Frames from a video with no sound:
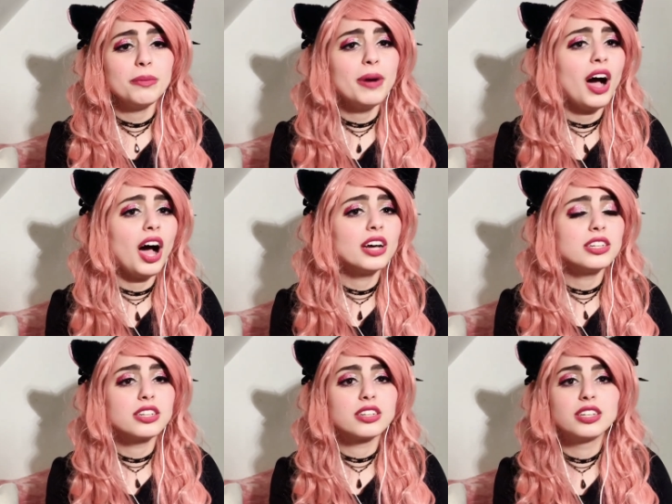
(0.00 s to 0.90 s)

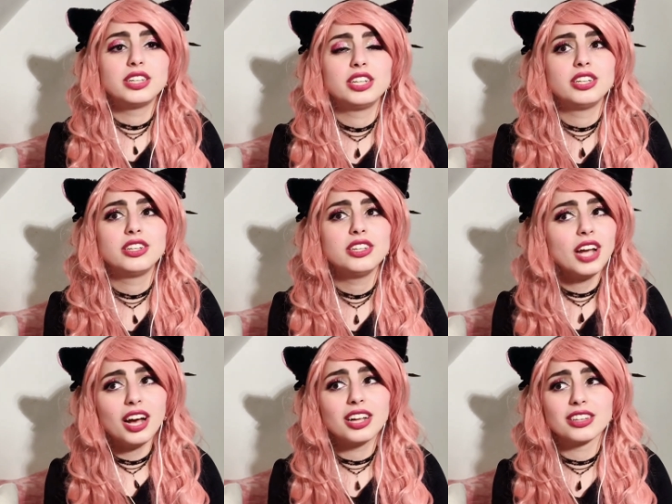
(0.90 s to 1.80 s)
But
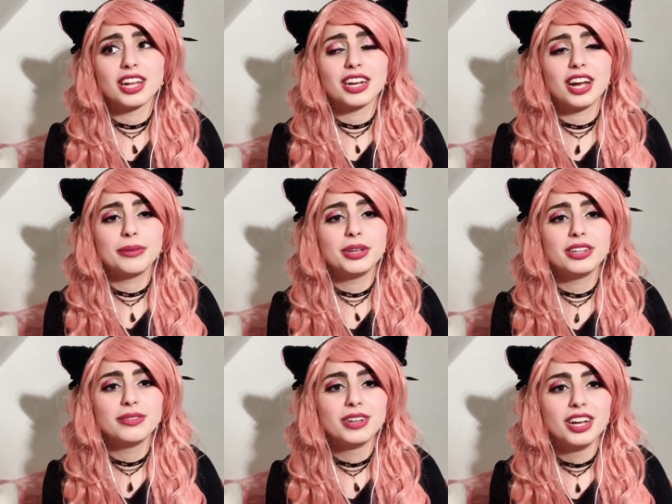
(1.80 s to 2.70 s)
yeah, it's like, I
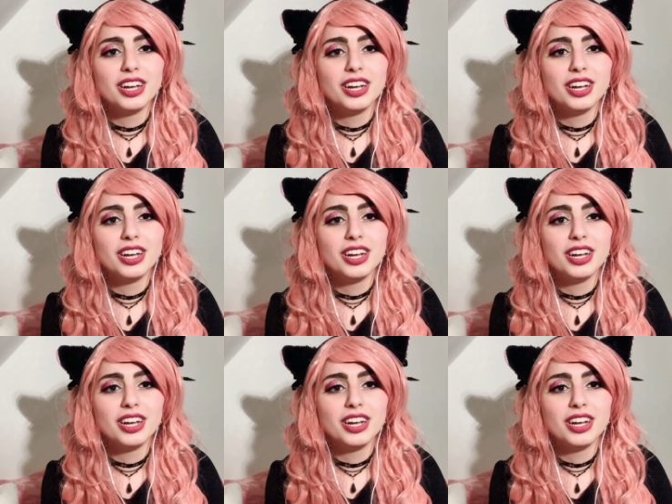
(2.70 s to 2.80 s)
mean,